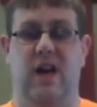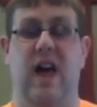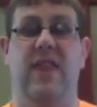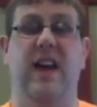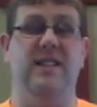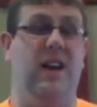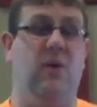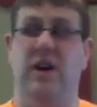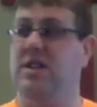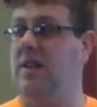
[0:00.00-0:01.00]
And that is a
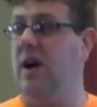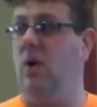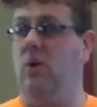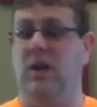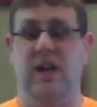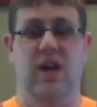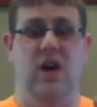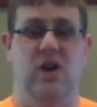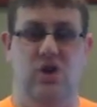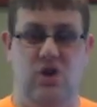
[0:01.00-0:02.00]
question that only
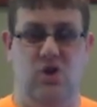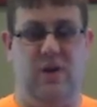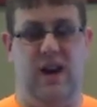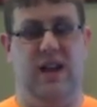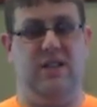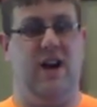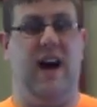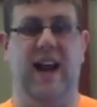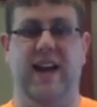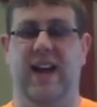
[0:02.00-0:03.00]
you can answer.
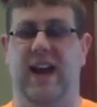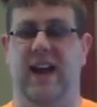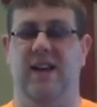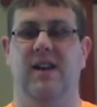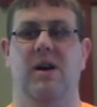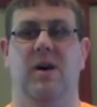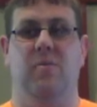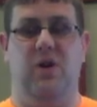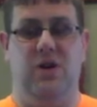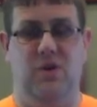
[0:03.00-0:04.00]
I can, not
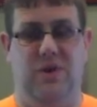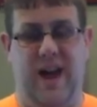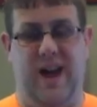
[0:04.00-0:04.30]
but you can.